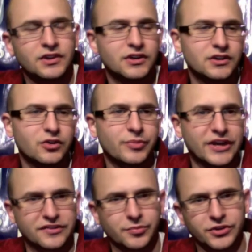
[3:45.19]
Going back
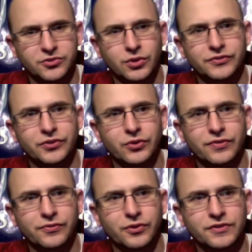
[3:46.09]
to the Big 12
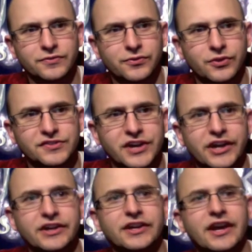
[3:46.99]
North for a
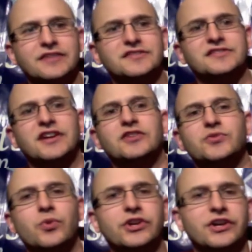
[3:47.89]
second, Kansas State
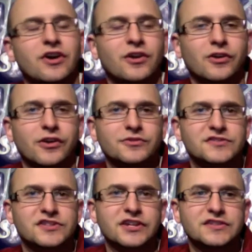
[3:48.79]
20, Colorado
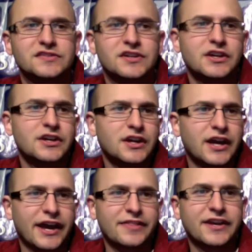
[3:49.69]
6.
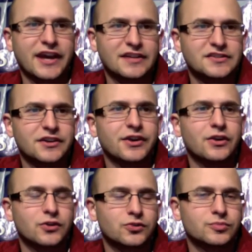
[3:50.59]
I had the Cats here at
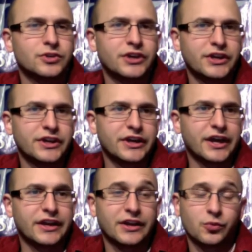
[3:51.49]
home,
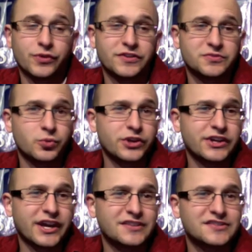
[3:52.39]
and with this win,
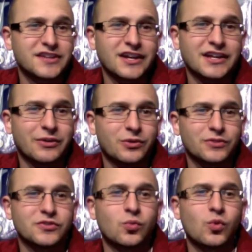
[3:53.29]
K-State now
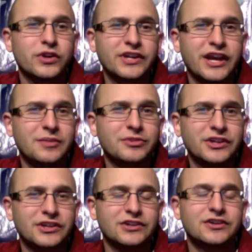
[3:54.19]
holds a 1-game
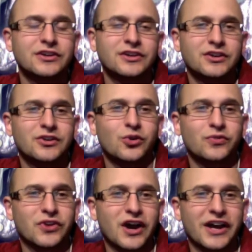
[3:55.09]
lead
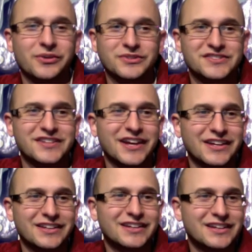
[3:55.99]
over Iowa
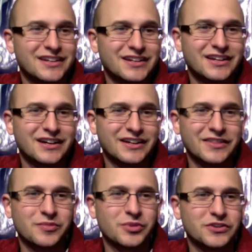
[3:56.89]
State
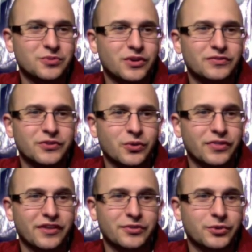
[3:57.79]
in the Big 12 North.
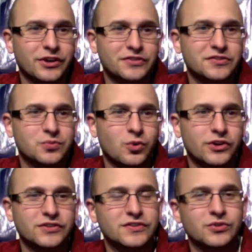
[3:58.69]
Everyone else is
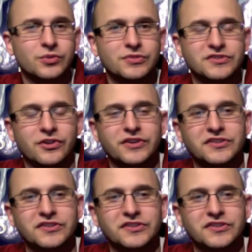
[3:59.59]
1-2, and Missouri's